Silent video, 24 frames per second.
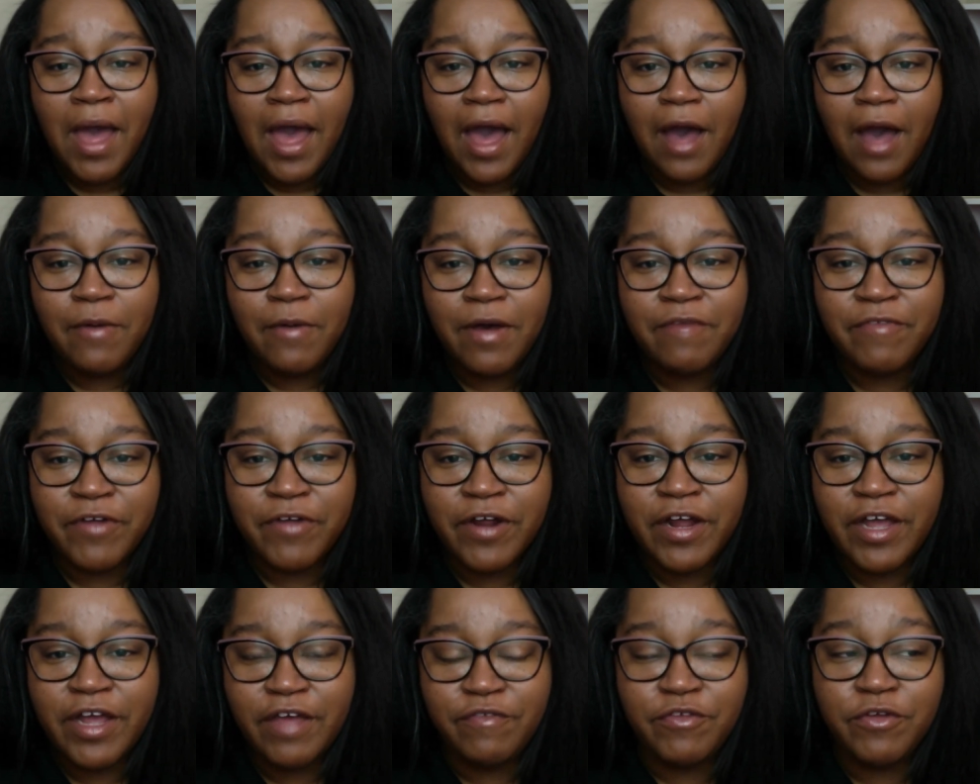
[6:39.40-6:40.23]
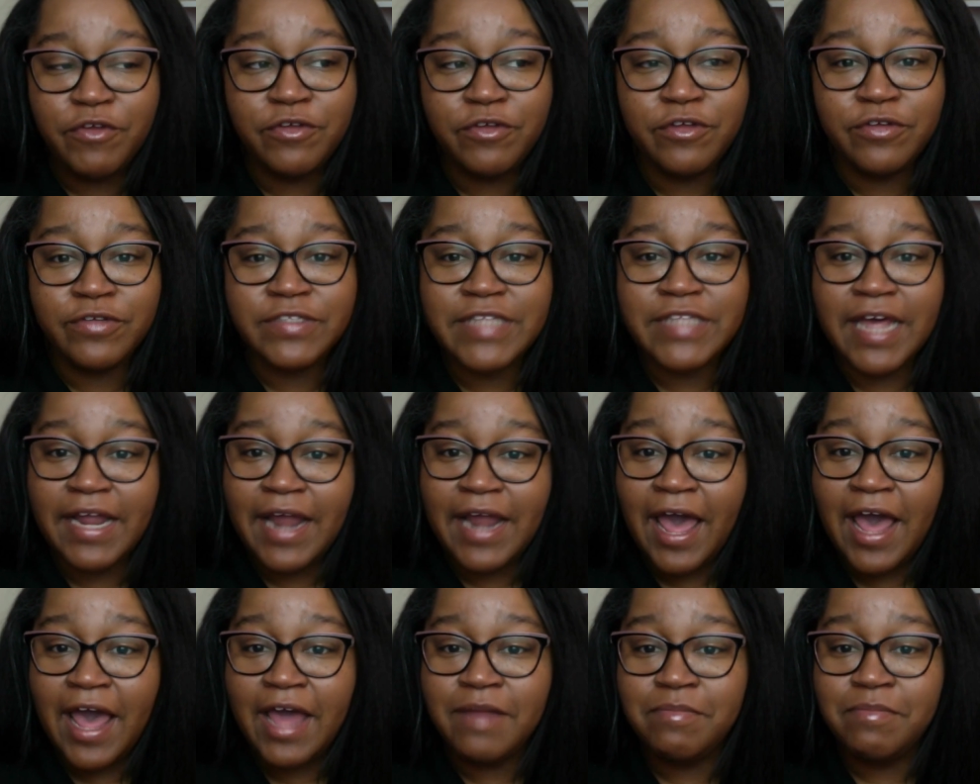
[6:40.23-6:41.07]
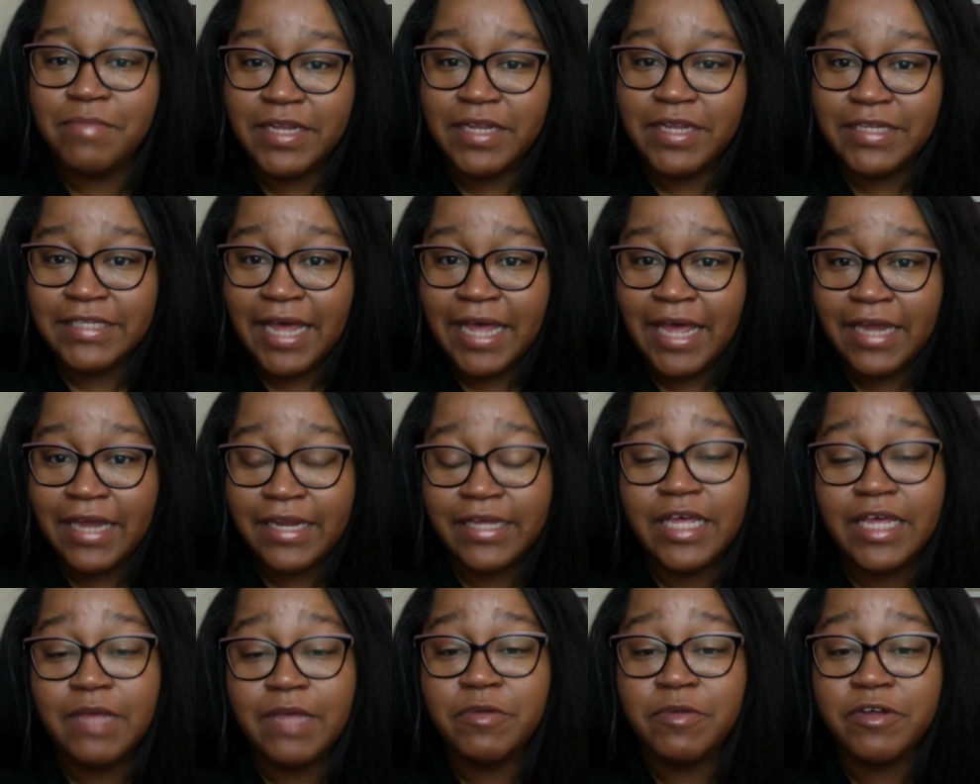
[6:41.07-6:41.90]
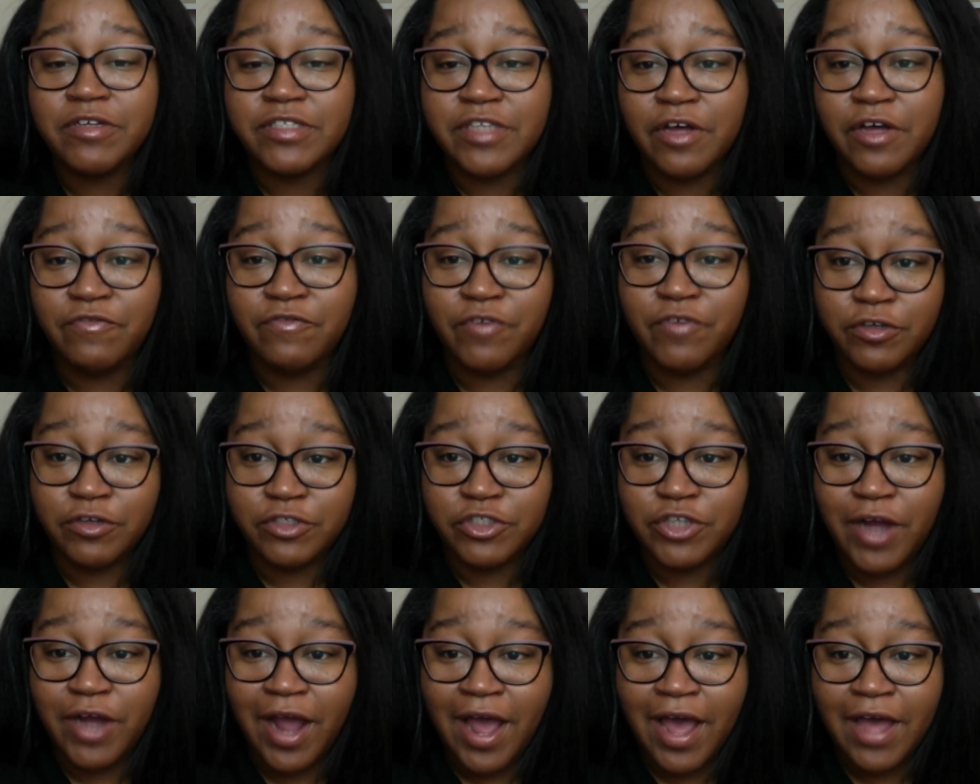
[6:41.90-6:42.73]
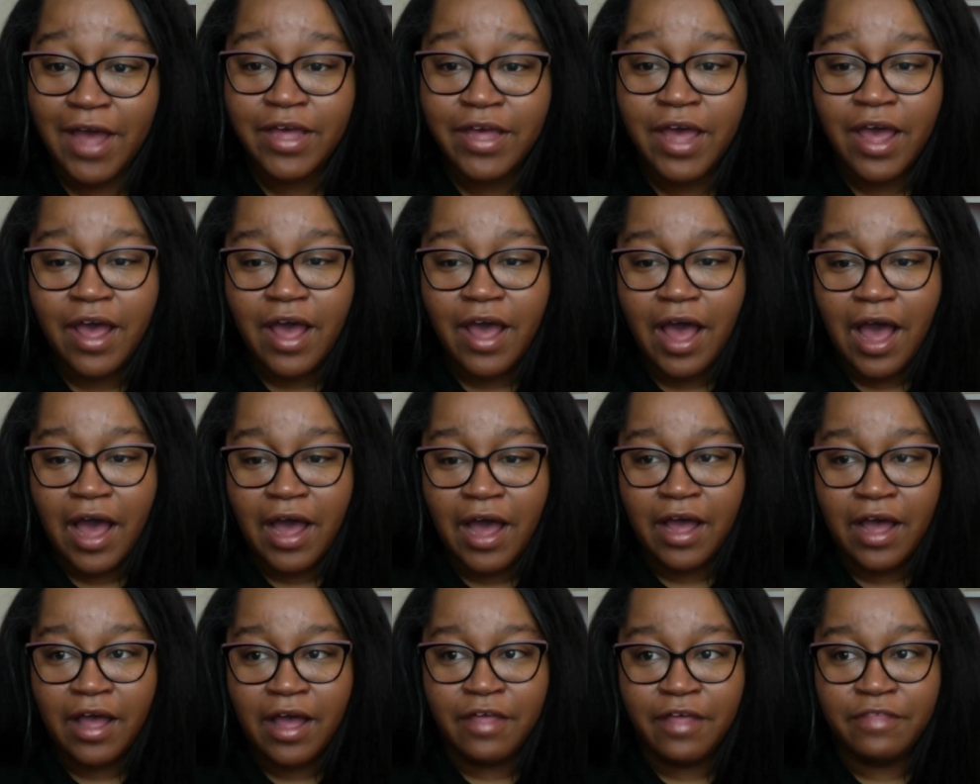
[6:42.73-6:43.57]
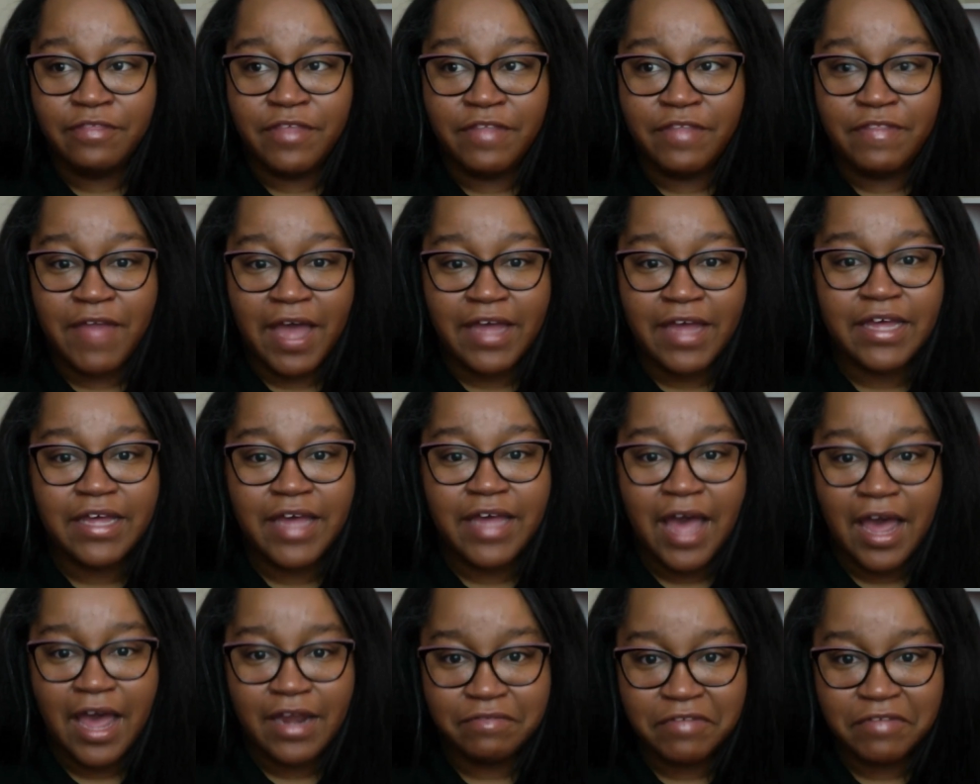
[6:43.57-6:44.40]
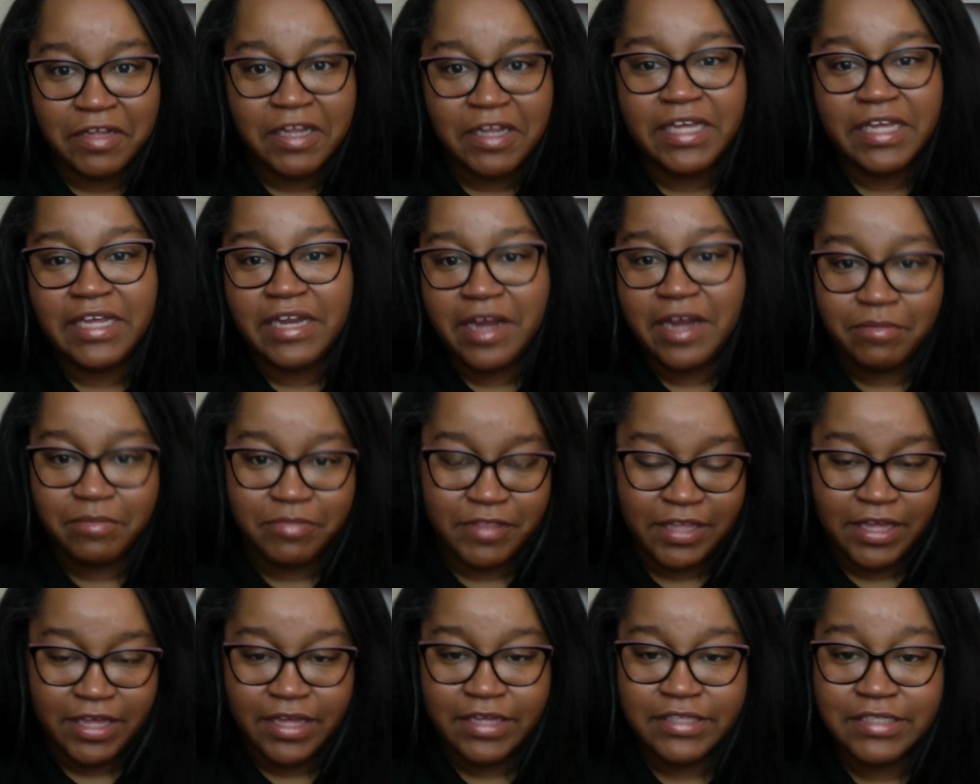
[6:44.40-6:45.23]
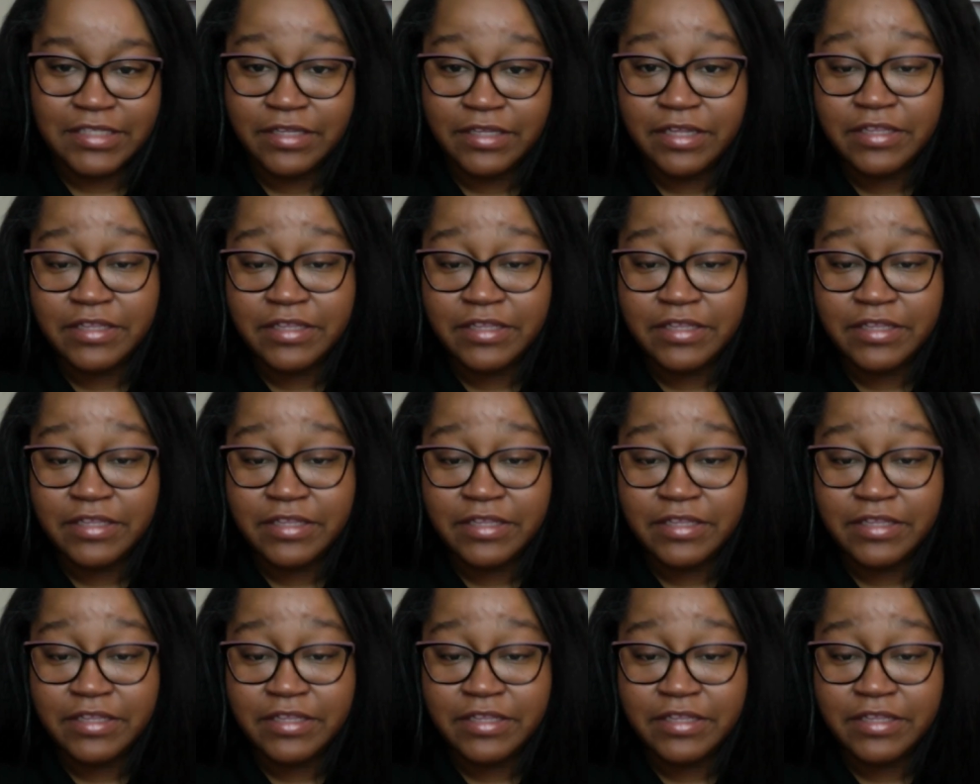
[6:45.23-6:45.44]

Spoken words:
However, if you use that admin day to keep yourself on track, then that can kind of clean up things.